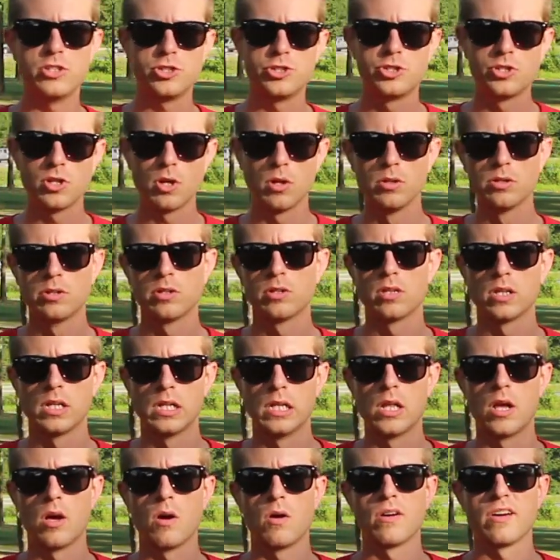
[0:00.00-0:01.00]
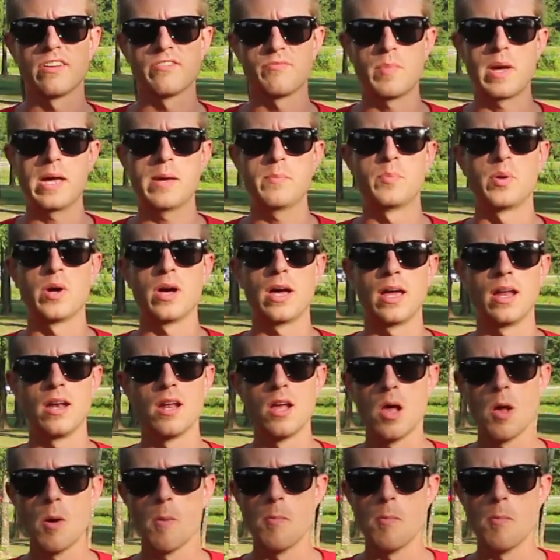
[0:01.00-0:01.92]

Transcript: shoulder the load of my putt